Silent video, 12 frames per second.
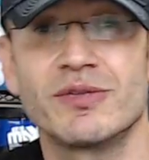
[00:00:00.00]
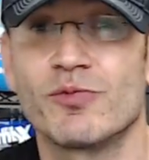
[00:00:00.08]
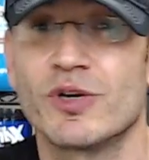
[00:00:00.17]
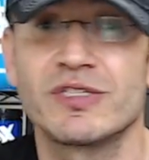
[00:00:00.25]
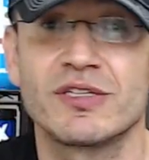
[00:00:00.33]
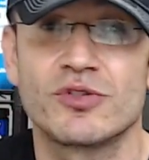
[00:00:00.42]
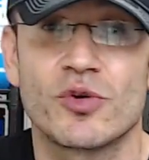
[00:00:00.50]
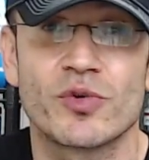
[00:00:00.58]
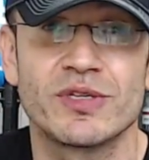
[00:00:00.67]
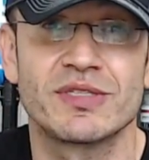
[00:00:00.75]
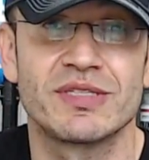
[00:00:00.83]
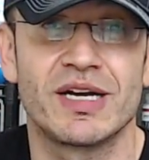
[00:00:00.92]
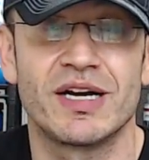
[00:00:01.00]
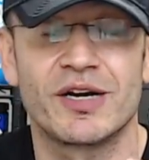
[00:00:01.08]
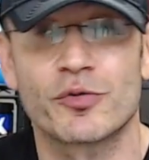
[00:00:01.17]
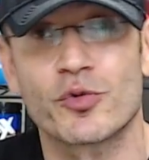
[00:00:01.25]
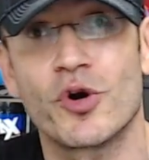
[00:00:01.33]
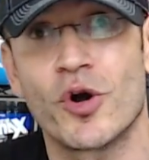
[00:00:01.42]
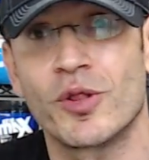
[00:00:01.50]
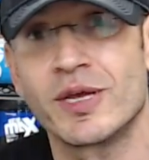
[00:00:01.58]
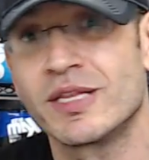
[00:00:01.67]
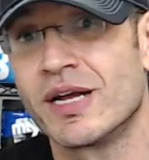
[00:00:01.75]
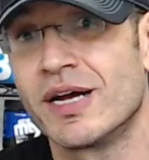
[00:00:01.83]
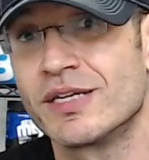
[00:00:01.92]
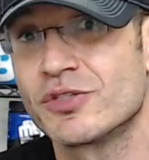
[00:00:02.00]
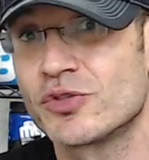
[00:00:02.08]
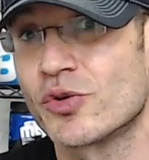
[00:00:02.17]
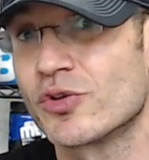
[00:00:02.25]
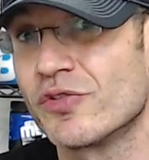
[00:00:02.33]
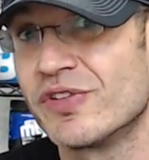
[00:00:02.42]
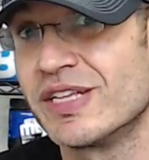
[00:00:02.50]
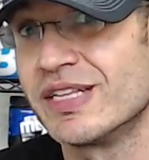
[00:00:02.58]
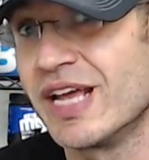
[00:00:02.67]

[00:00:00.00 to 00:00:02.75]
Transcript: what's the taurine's role in a sort of an